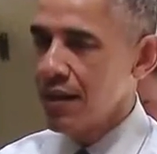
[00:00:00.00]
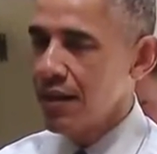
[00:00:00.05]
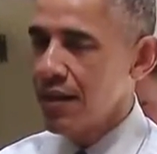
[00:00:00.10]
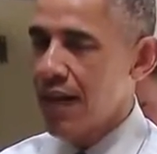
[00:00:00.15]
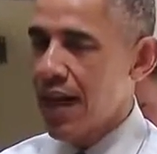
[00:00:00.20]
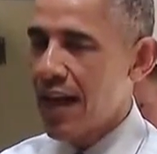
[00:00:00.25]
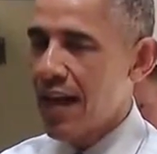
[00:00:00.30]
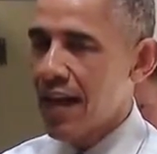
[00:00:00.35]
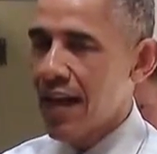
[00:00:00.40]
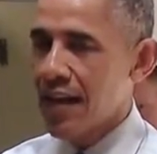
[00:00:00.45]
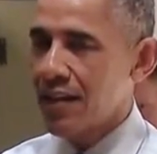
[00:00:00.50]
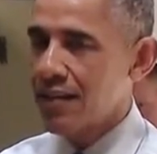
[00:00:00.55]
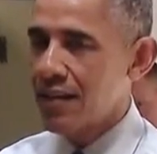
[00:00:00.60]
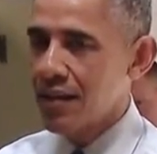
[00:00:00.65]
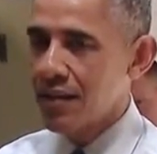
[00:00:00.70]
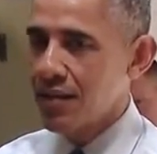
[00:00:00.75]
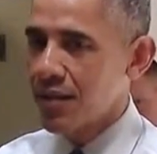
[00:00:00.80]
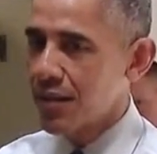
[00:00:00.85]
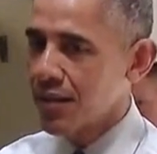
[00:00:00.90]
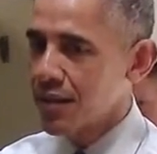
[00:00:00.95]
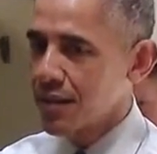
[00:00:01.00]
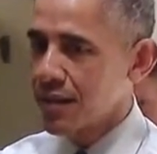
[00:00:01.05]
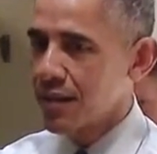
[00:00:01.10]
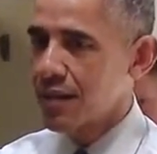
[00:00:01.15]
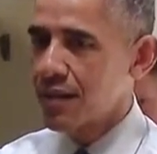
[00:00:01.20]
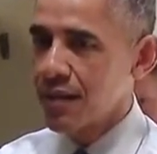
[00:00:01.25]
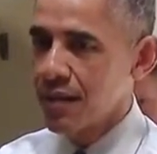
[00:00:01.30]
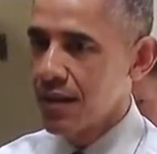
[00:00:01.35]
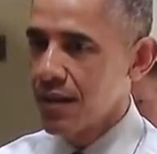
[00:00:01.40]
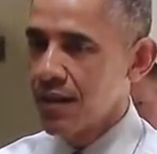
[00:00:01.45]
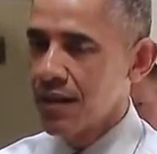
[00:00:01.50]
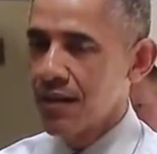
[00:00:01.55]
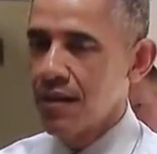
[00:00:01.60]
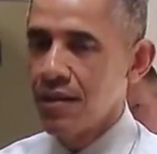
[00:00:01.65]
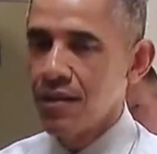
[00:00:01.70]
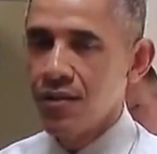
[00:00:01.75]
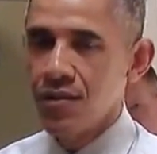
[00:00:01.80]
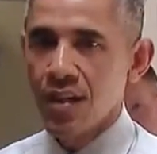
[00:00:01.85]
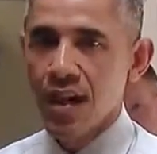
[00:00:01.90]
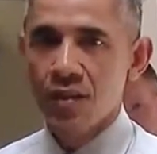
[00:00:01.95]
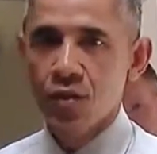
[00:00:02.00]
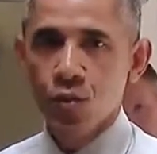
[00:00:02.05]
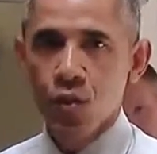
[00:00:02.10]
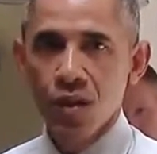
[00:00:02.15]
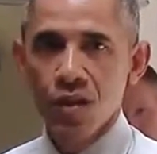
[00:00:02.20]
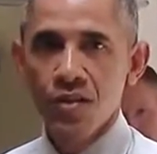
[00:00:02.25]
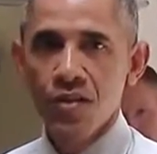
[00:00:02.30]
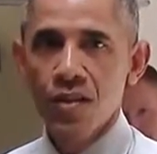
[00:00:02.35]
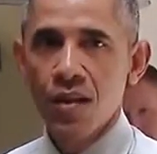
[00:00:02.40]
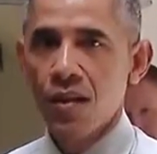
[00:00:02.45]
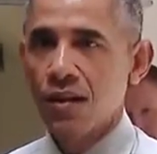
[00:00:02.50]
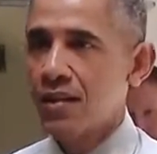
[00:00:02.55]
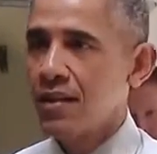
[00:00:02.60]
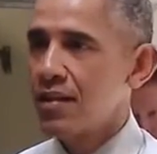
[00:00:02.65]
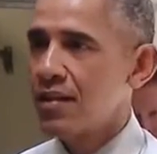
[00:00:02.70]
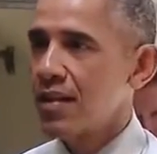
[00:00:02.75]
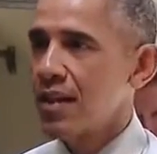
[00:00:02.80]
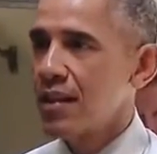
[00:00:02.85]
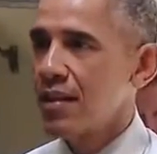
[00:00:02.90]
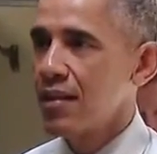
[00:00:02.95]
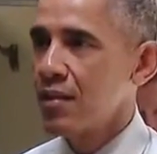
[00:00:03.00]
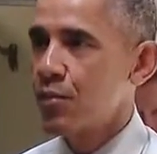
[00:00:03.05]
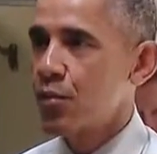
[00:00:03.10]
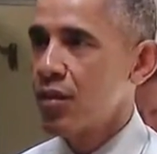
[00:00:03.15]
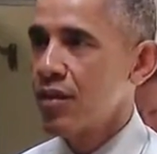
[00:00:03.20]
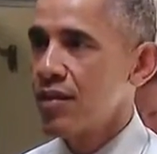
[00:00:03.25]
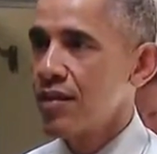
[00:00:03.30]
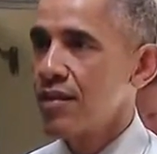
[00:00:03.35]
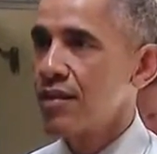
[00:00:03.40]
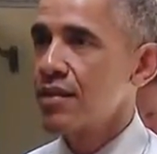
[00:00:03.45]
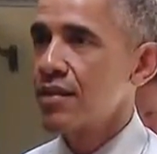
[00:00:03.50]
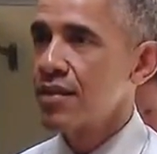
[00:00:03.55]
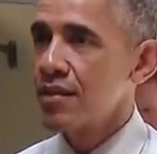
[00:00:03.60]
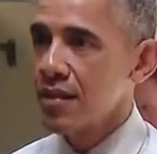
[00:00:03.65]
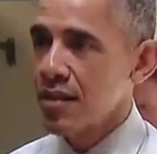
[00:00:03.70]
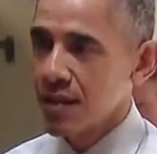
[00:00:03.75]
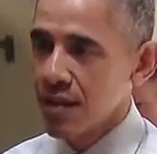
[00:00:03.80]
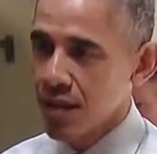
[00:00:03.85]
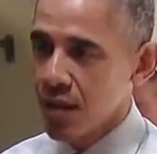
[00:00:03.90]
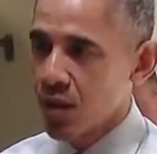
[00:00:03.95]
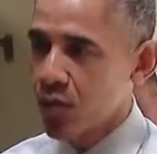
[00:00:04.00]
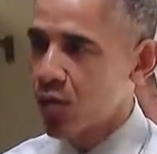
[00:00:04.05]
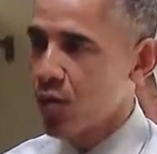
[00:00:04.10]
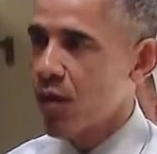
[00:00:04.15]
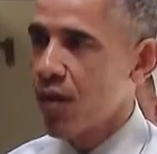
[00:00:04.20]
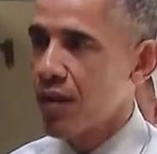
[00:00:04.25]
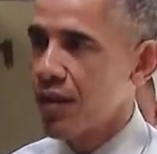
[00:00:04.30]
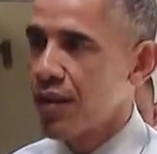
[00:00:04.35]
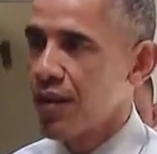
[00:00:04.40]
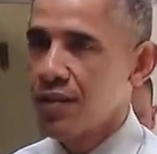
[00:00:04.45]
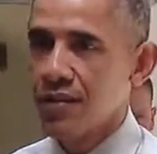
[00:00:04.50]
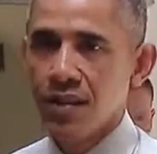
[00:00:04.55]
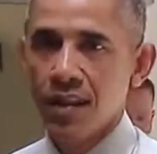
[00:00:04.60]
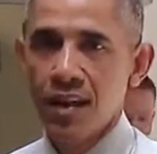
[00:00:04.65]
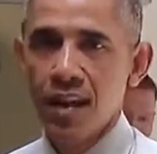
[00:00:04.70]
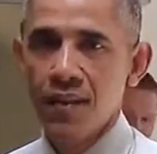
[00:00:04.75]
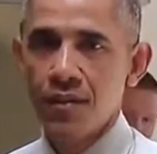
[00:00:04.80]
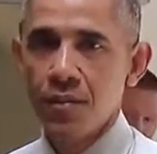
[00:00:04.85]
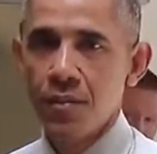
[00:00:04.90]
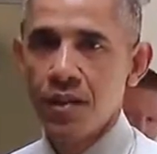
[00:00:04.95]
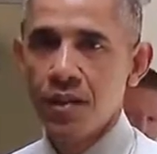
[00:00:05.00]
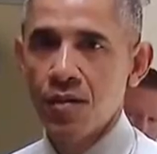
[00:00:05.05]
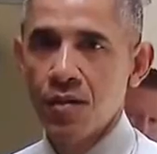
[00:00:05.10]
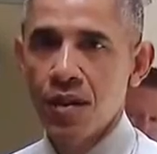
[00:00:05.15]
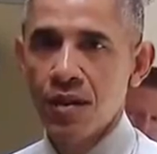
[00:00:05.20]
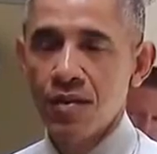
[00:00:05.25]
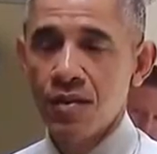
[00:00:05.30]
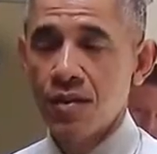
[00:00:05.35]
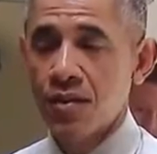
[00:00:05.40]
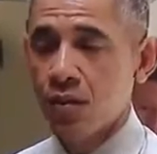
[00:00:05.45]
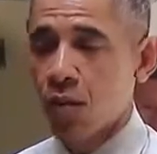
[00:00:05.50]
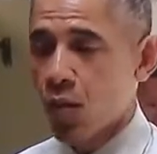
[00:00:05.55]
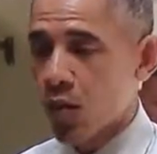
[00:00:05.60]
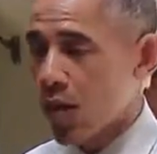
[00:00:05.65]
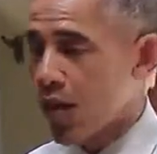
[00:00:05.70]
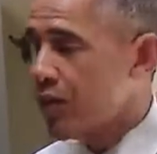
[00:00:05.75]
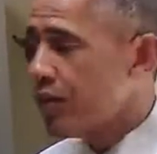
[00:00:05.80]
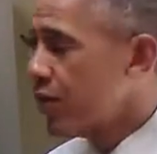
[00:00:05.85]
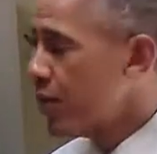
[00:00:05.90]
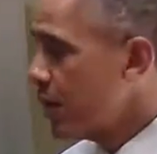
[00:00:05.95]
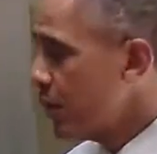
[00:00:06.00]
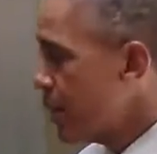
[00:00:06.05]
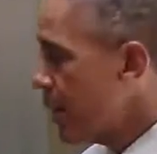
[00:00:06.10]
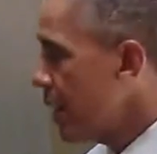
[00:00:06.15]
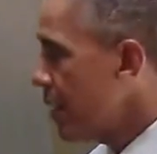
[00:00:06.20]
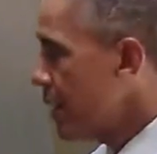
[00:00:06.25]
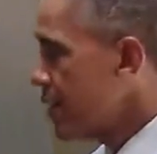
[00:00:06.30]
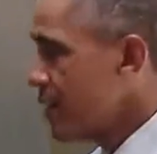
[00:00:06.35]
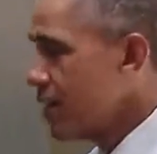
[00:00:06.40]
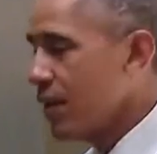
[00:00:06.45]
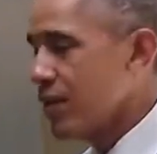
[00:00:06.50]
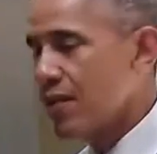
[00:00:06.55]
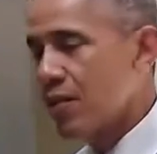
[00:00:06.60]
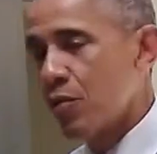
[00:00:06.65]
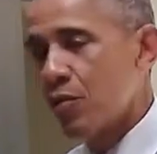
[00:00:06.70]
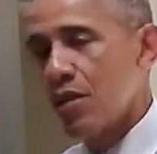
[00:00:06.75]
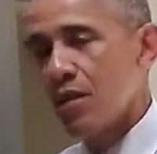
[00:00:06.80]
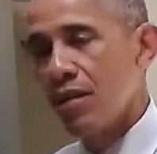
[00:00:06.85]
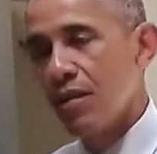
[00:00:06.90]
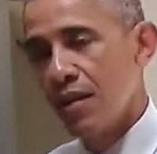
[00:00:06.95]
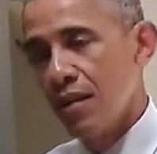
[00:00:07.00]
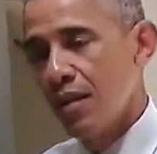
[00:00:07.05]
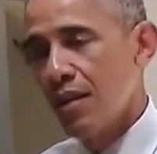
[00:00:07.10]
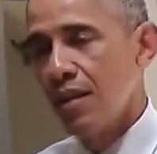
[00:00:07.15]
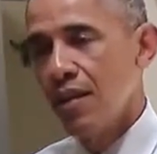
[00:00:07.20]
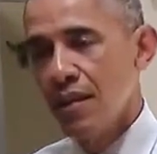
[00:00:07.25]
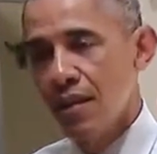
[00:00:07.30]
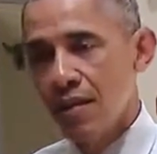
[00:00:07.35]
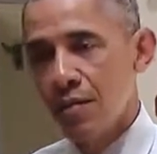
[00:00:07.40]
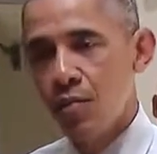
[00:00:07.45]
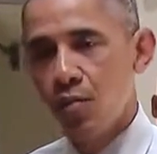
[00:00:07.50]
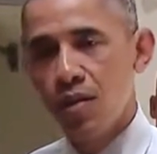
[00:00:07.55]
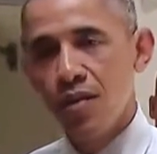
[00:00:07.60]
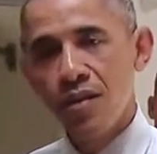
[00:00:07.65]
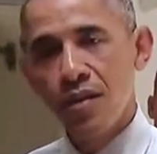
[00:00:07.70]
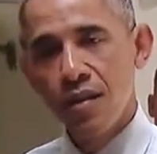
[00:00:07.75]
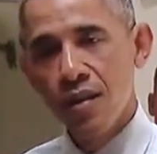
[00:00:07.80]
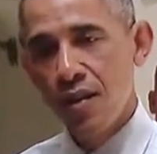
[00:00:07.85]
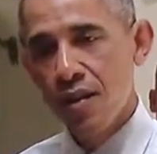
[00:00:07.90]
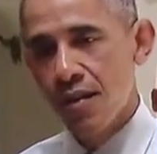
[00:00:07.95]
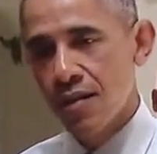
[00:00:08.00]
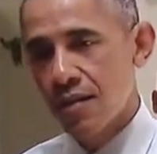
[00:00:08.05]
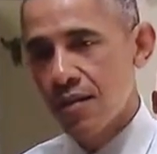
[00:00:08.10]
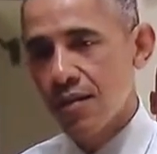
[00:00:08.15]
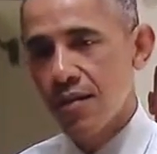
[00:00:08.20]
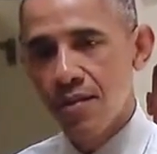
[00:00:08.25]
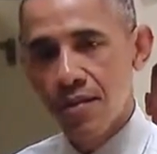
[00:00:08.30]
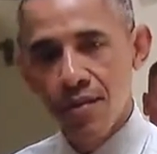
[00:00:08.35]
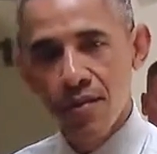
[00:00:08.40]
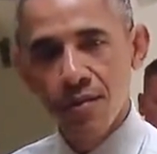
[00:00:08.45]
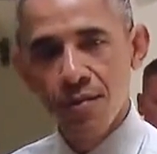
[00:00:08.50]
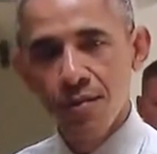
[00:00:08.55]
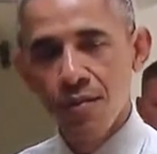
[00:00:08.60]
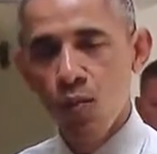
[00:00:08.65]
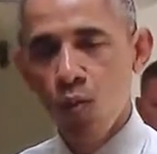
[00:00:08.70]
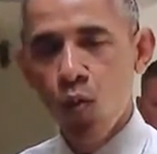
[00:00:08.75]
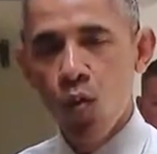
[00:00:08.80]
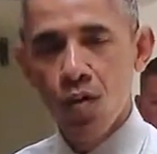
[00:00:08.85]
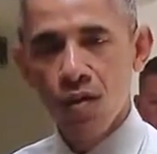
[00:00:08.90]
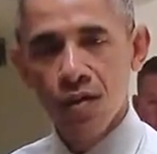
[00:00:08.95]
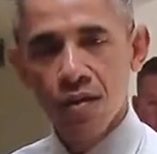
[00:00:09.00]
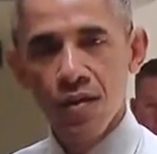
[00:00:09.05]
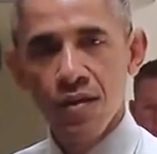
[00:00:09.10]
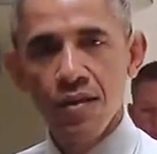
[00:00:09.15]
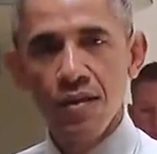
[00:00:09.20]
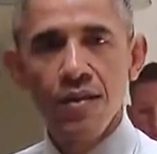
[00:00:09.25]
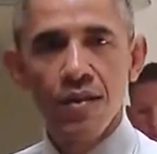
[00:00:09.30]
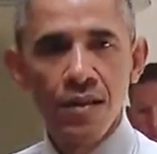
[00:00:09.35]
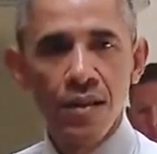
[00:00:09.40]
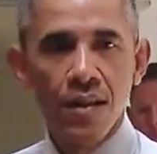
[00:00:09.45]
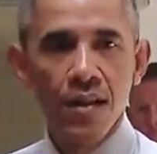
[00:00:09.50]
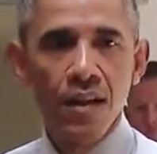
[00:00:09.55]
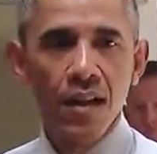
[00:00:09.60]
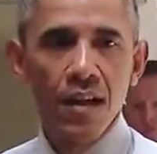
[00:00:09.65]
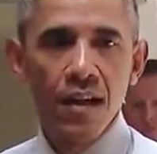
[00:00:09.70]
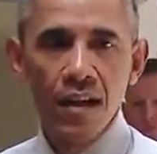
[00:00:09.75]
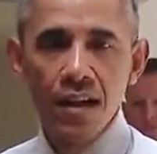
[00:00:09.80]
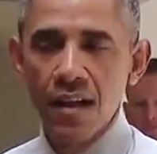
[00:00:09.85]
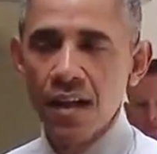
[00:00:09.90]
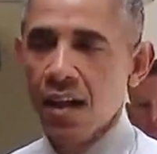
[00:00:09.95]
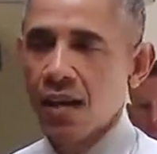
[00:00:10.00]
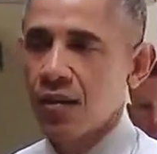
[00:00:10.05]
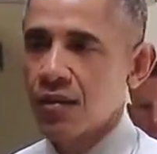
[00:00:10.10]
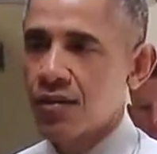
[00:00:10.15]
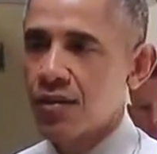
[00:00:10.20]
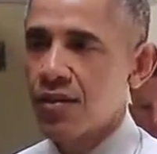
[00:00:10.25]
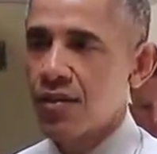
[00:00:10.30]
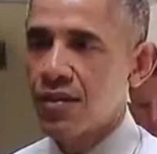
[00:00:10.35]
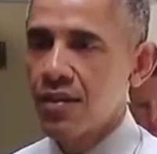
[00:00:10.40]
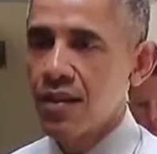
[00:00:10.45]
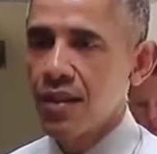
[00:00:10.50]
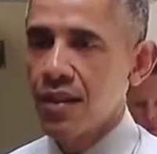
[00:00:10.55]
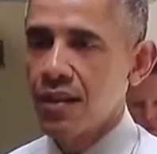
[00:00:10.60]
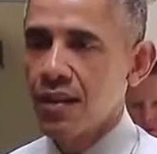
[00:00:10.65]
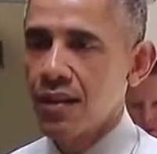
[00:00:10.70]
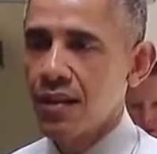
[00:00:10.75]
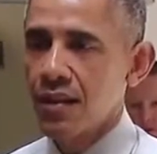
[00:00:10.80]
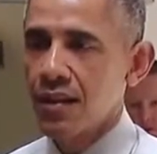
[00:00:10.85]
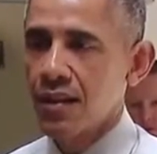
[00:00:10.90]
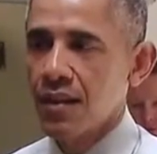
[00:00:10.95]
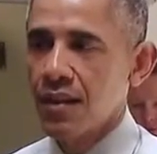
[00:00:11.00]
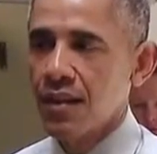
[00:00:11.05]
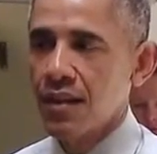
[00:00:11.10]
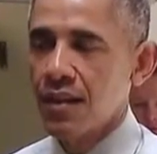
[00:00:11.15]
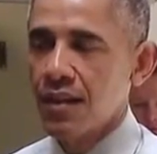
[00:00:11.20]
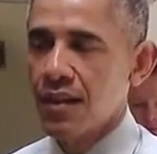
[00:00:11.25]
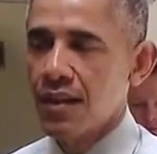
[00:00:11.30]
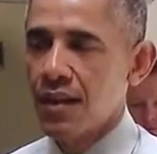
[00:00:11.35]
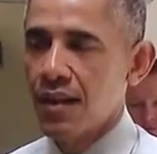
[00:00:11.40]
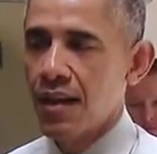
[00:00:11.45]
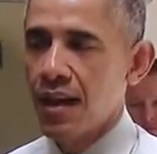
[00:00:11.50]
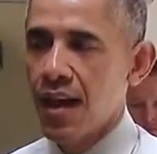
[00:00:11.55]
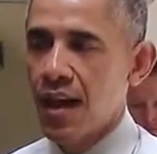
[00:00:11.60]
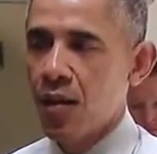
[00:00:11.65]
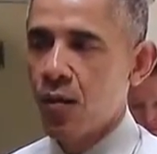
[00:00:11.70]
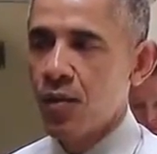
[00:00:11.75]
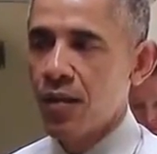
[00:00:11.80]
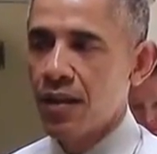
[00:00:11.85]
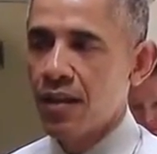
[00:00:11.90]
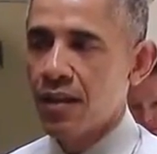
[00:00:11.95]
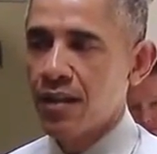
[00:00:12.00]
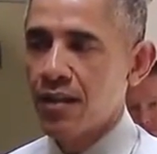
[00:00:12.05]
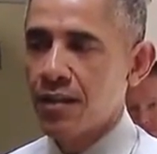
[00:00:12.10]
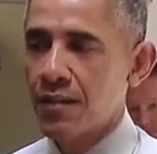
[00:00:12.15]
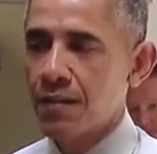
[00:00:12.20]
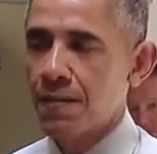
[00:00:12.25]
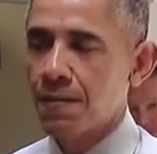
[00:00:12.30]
gang activity, sexual assault inside these prisons, those are all things that have to be addressed. And so we're also going to be consulting with prison guards, wardens, and others to see how we can